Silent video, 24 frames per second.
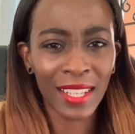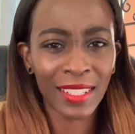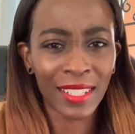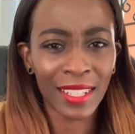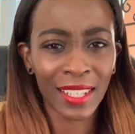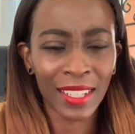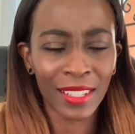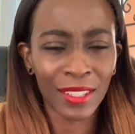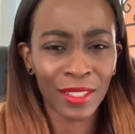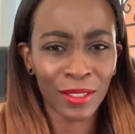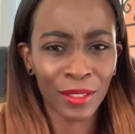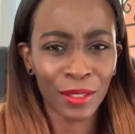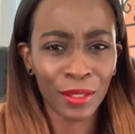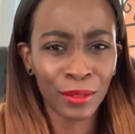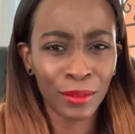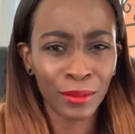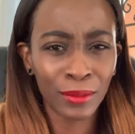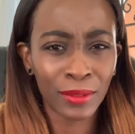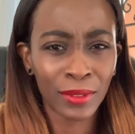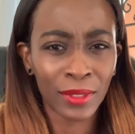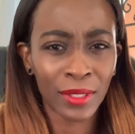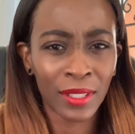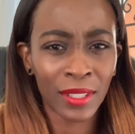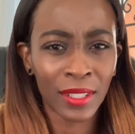it,
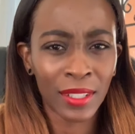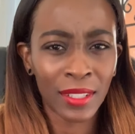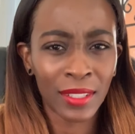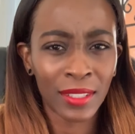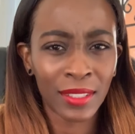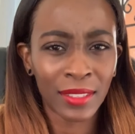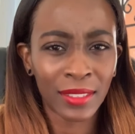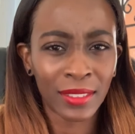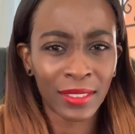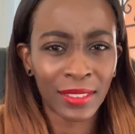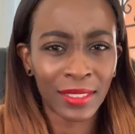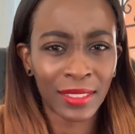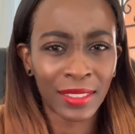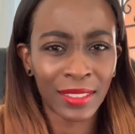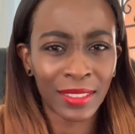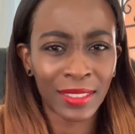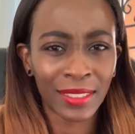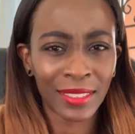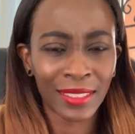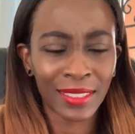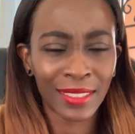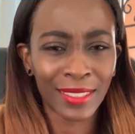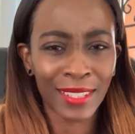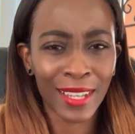
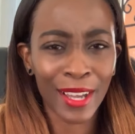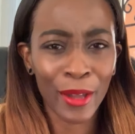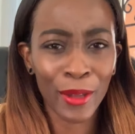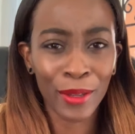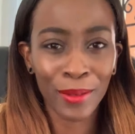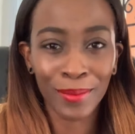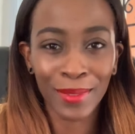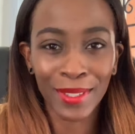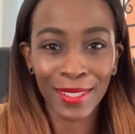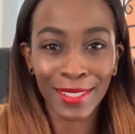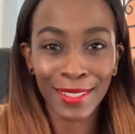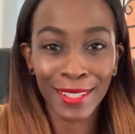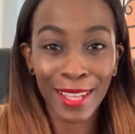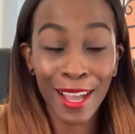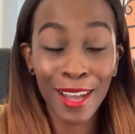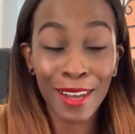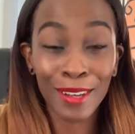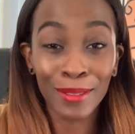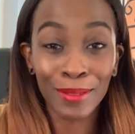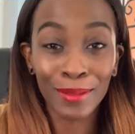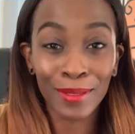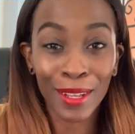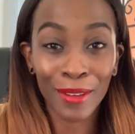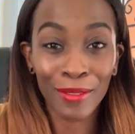I hope this
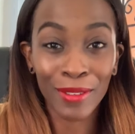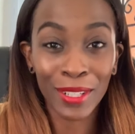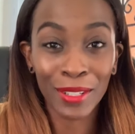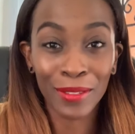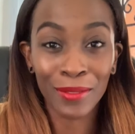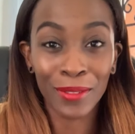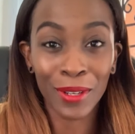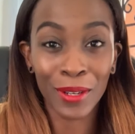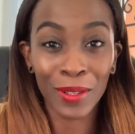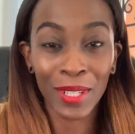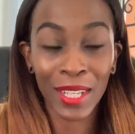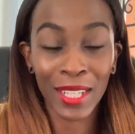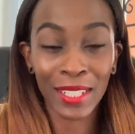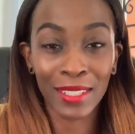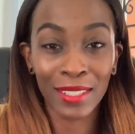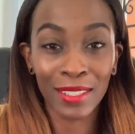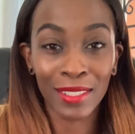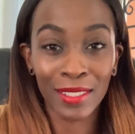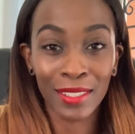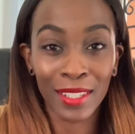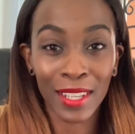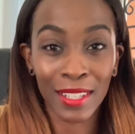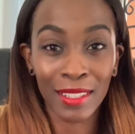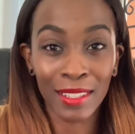helped. I really felt led to
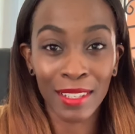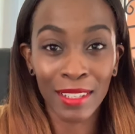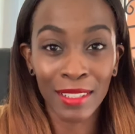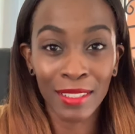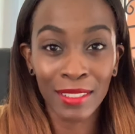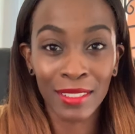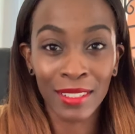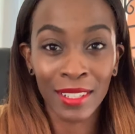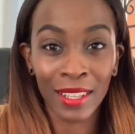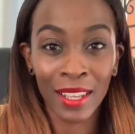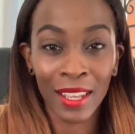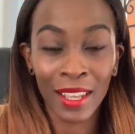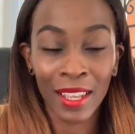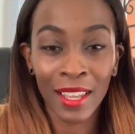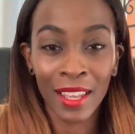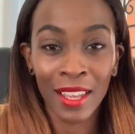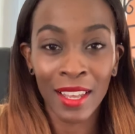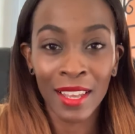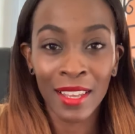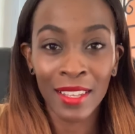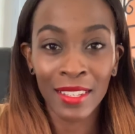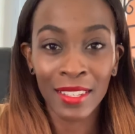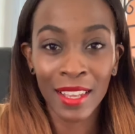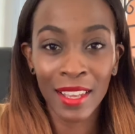say this.
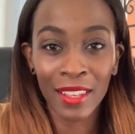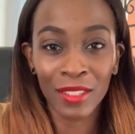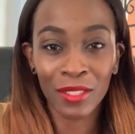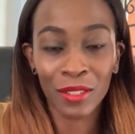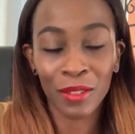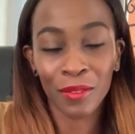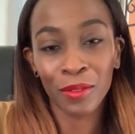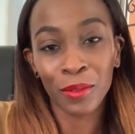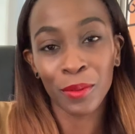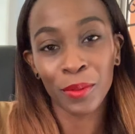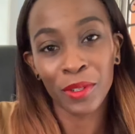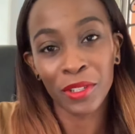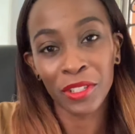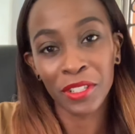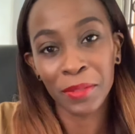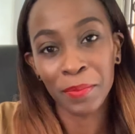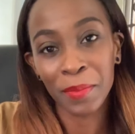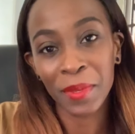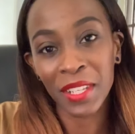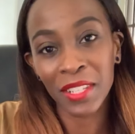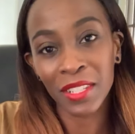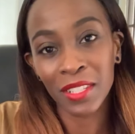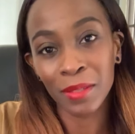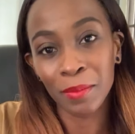Yeah, so if you want to
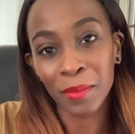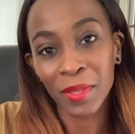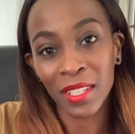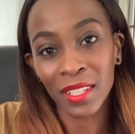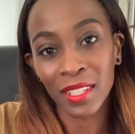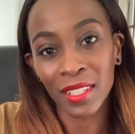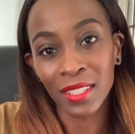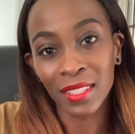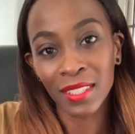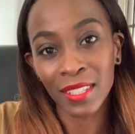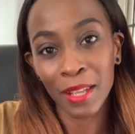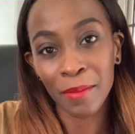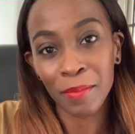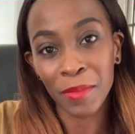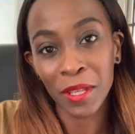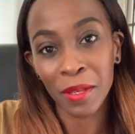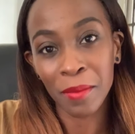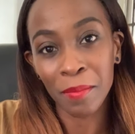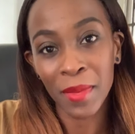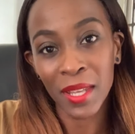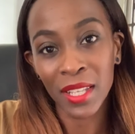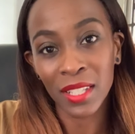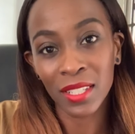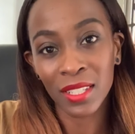speak to me, send me
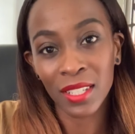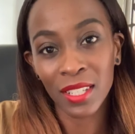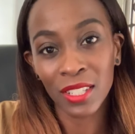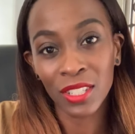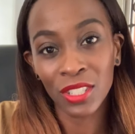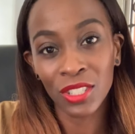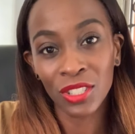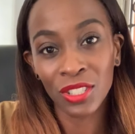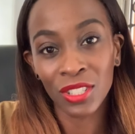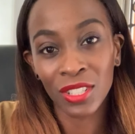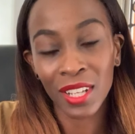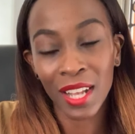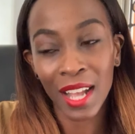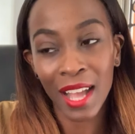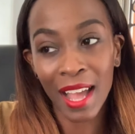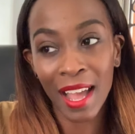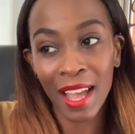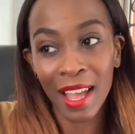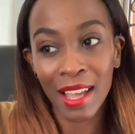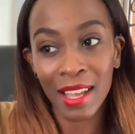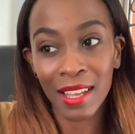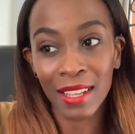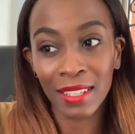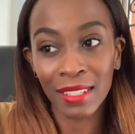a message,
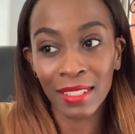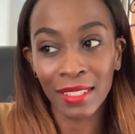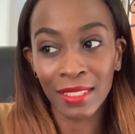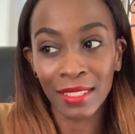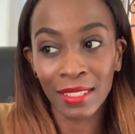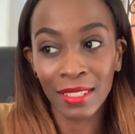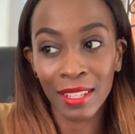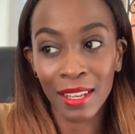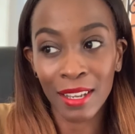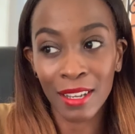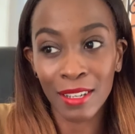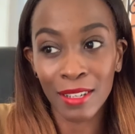and